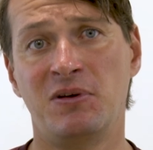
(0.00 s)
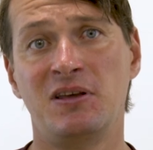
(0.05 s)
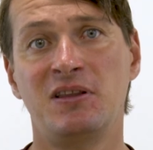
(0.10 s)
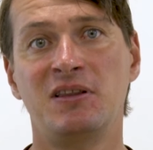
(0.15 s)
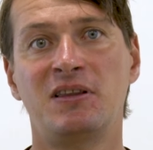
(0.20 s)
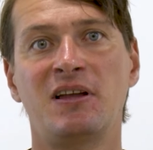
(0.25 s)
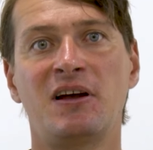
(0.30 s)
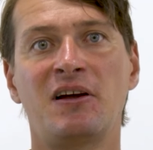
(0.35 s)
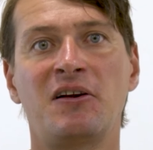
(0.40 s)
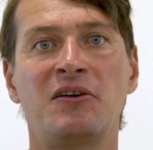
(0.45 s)

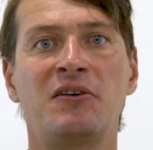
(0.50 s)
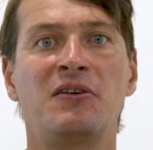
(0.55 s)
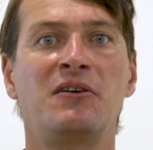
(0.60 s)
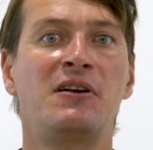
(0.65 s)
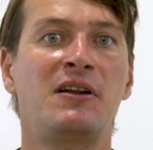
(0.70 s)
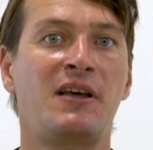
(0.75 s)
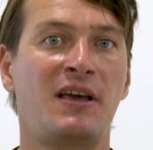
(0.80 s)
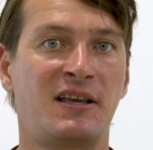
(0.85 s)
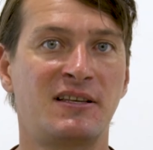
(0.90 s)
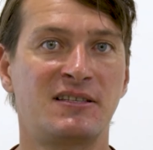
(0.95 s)

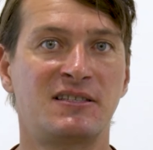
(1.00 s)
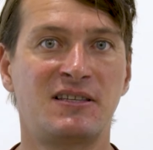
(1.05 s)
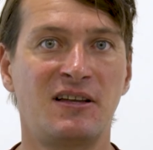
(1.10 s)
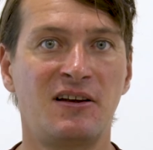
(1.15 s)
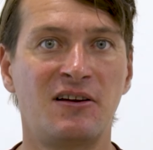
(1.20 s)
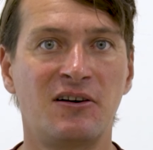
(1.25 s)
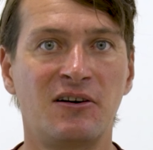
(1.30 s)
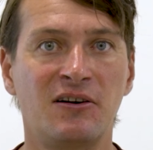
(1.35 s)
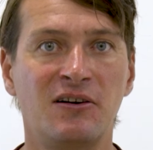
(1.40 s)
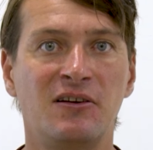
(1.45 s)
Internal,
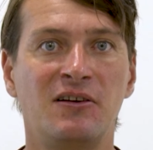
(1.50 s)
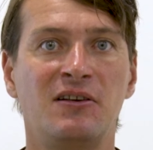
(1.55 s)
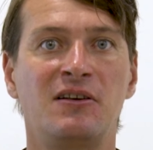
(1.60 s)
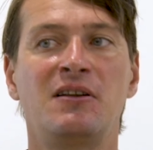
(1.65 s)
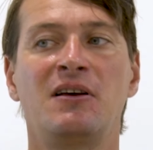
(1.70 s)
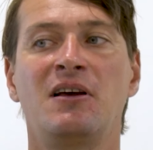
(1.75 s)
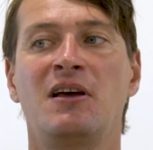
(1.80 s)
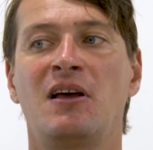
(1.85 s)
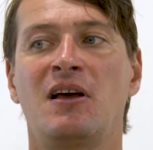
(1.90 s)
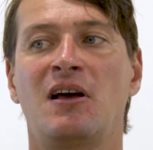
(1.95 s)

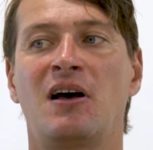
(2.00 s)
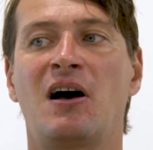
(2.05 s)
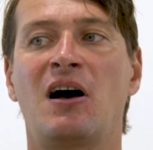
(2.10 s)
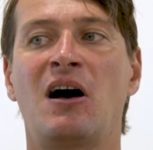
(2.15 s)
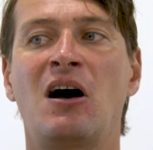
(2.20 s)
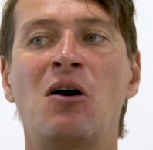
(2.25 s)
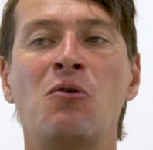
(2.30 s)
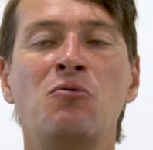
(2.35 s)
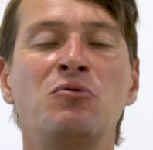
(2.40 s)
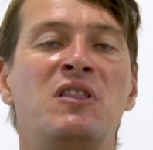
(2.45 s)
external,
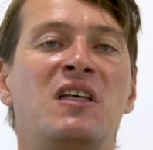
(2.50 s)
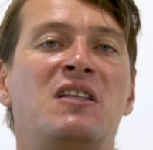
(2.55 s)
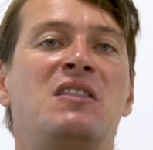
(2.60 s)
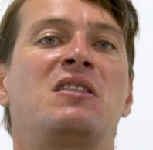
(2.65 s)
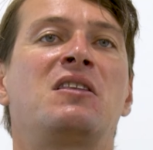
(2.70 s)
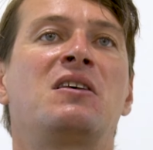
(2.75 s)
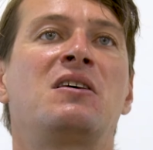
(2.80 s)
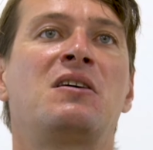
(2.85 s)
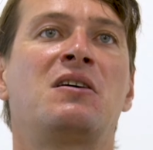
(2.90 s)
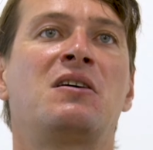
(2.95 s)
how that